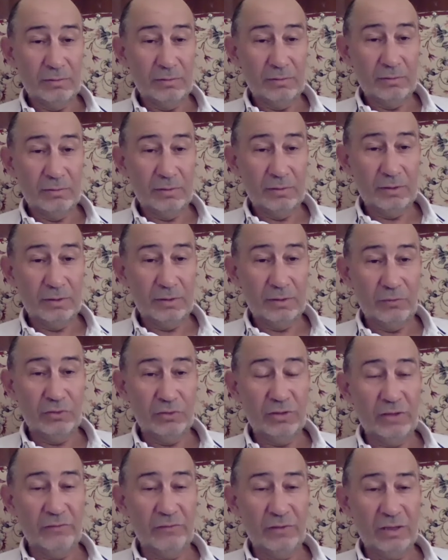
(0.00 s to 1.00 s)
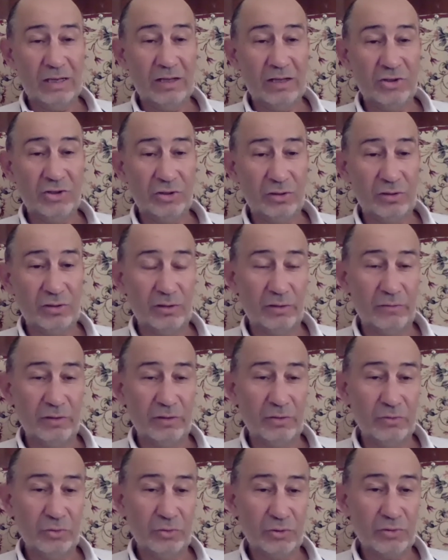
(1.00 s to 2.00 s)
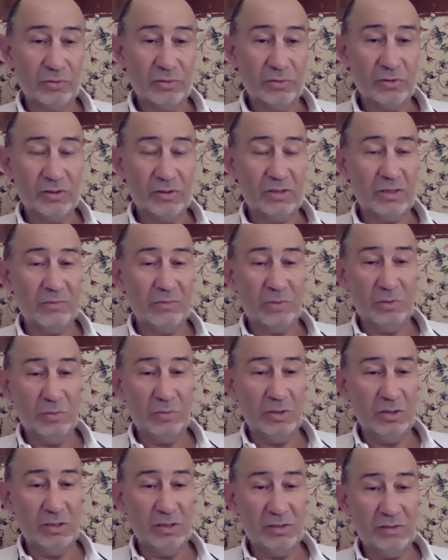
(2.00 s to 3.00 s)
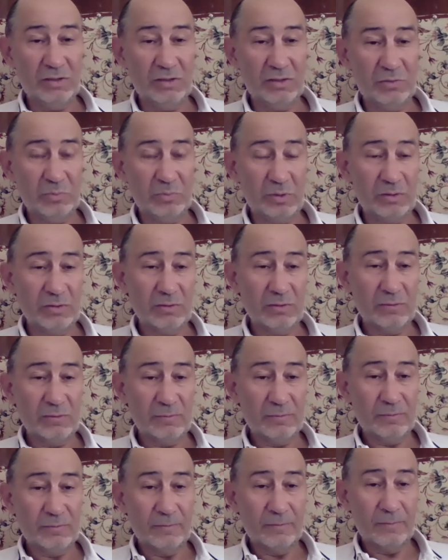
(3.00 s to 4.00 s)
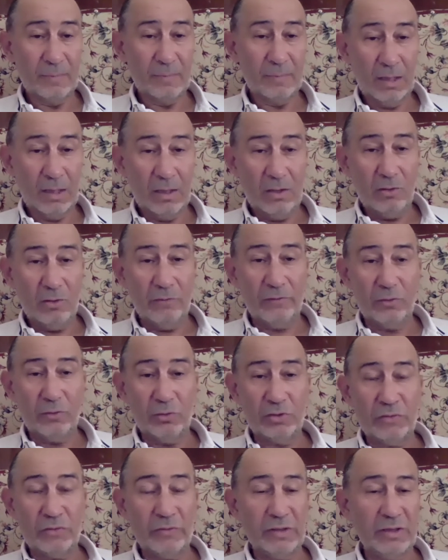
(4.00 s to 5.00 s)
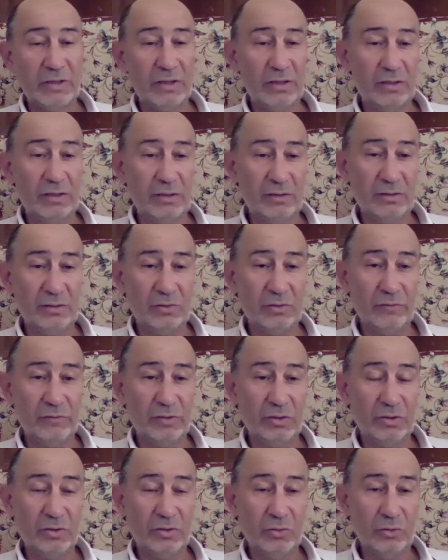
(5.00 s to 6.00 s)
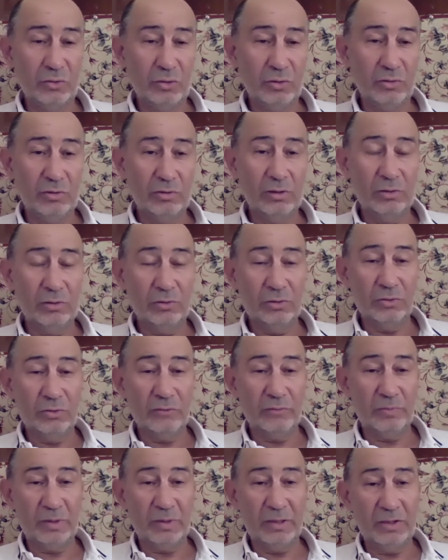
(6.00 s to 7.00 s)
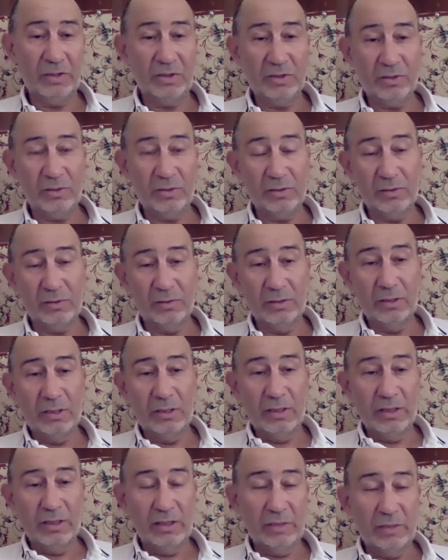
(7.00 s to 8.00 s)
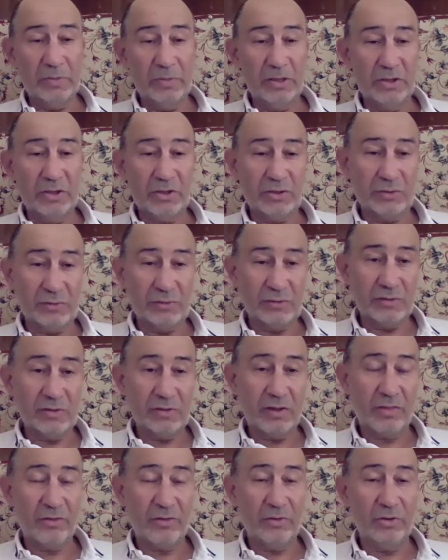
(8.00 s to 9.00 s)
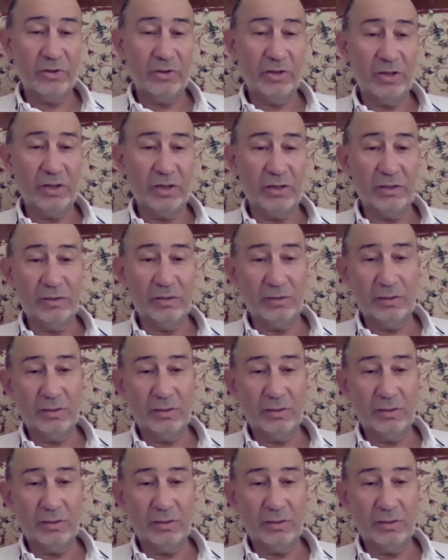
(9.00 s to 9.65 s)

It was a cultural revolution, the same in many other aspects. Of course, we had in Soviet Union a lot of political repressions, authoritarian and